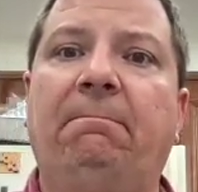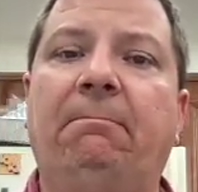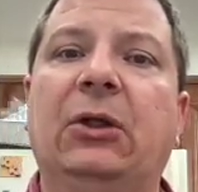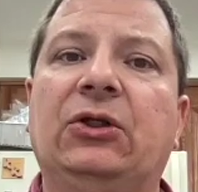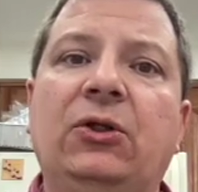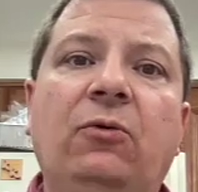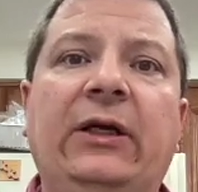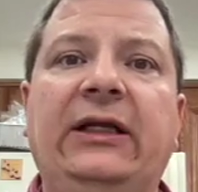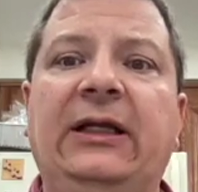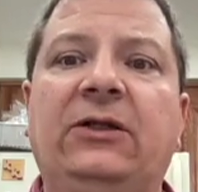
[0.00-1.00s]
But do we
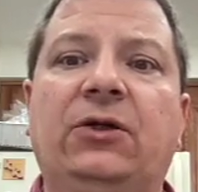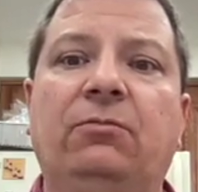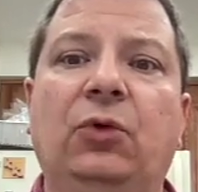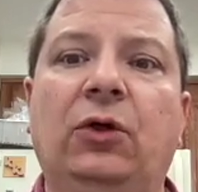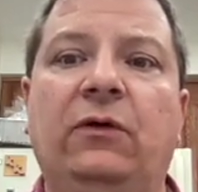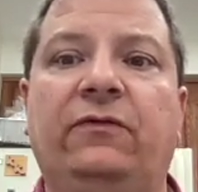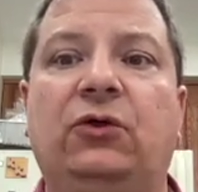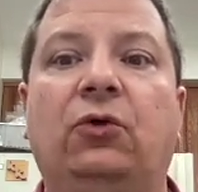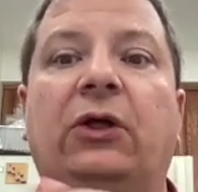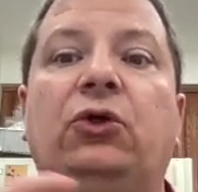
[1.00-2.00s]
need to move
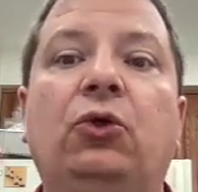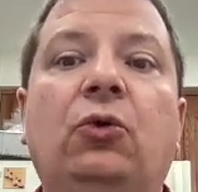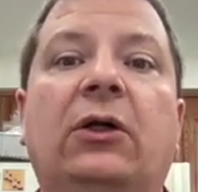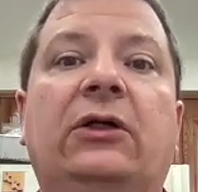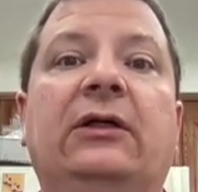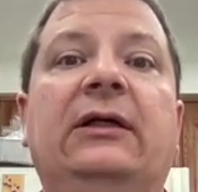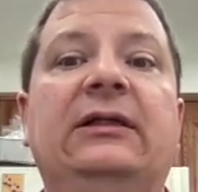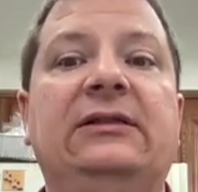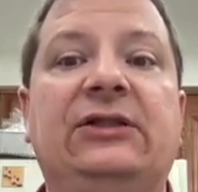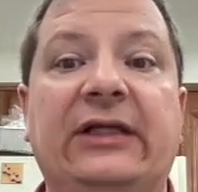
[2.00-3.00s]
to a newer
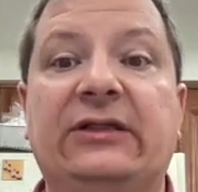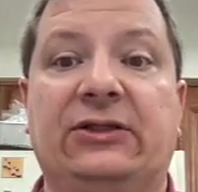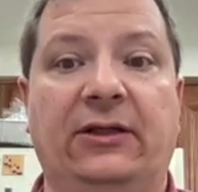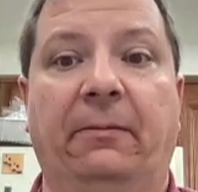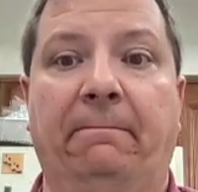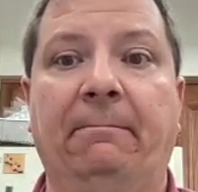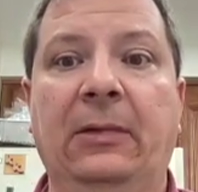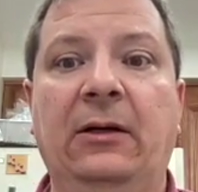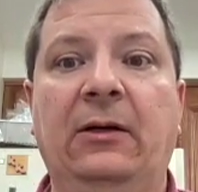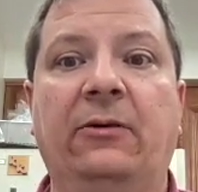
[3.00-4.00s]
system,
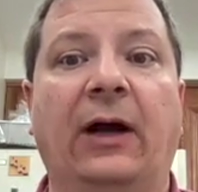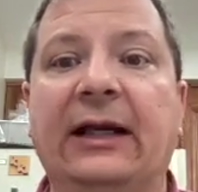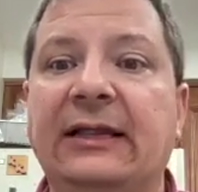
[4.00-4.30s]
right?